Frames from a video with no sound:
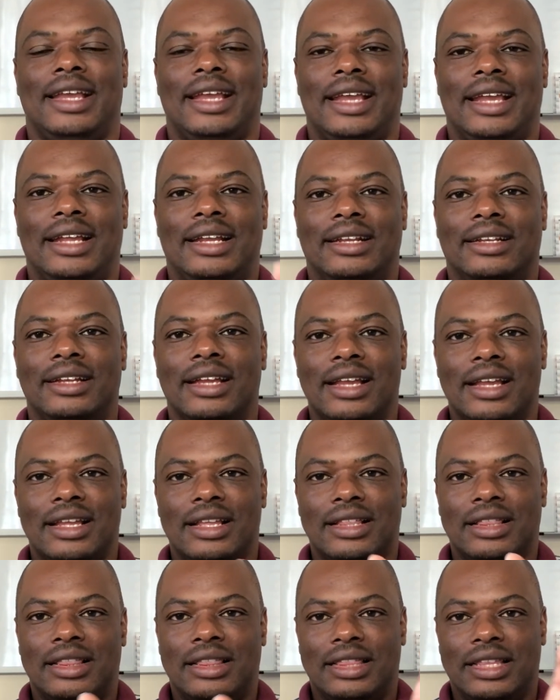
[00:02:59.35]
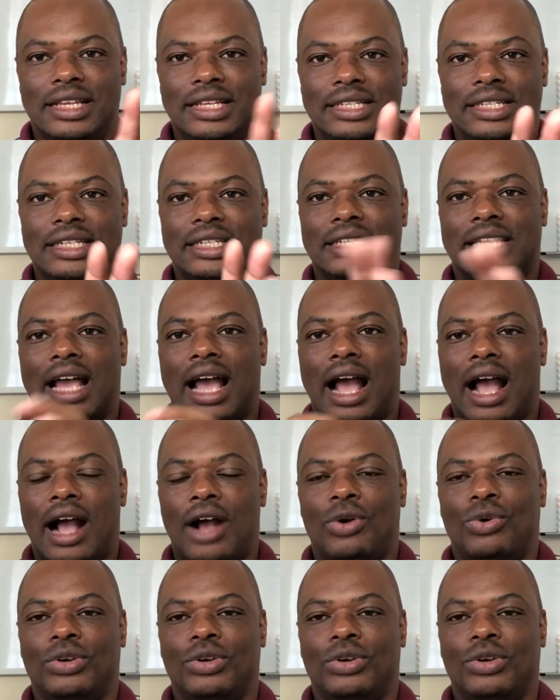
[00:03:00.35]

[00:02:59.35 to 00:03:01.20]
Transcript: and this is how